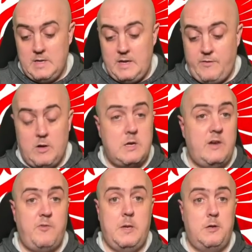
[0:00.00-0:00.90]
If you look at
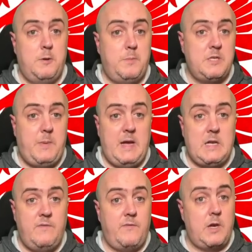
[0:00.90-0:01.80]
it from another
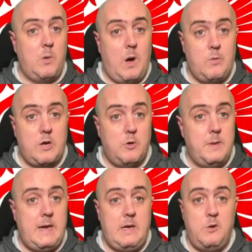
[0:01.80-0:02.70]
perspective of a new owner
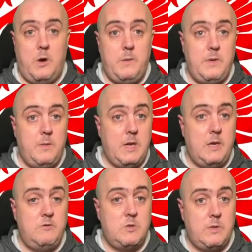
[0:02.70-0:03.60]
coming in who might be a bit
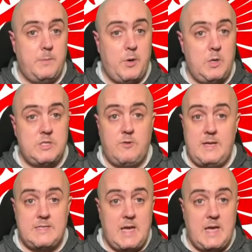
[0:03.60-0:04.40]
looser with the purse strings,